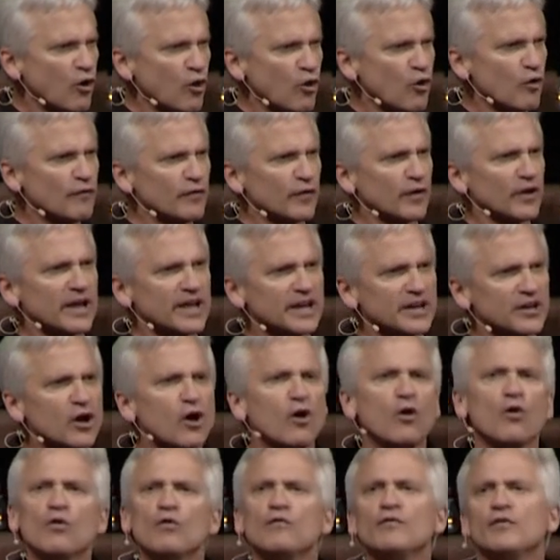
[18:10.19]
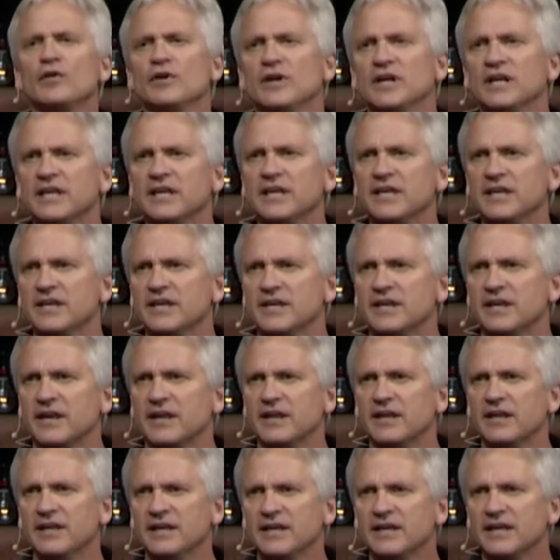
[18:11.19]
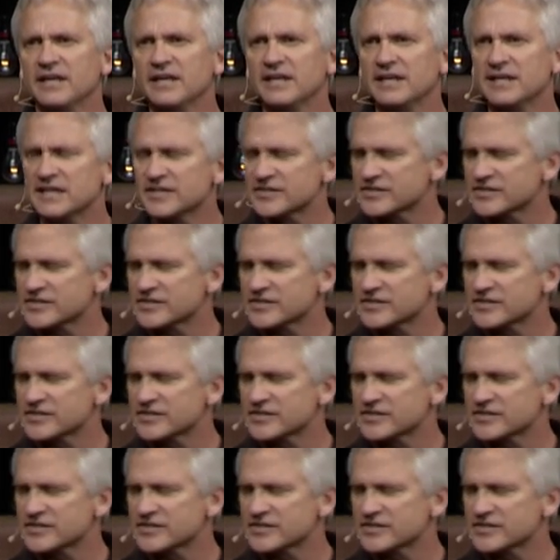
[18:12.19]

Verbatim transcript: over and over again in